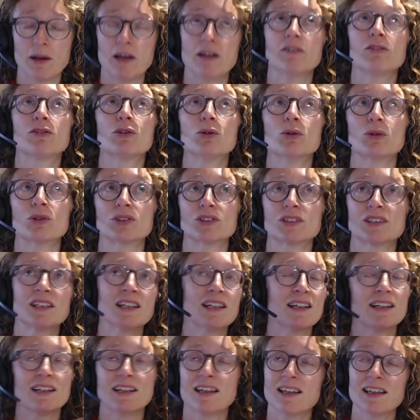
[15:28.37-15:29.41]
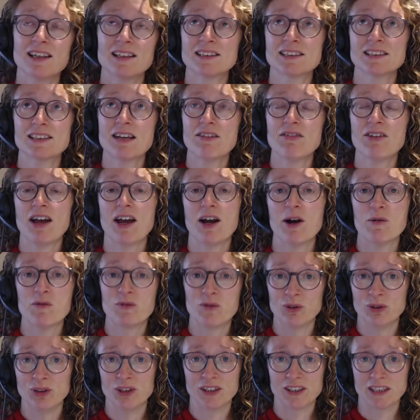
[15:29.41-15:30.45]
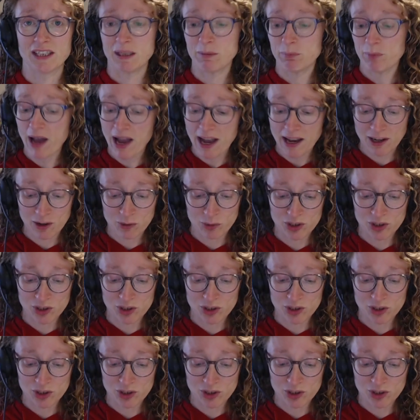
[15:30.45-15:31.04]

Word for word: And of course, it's never helpful looking back.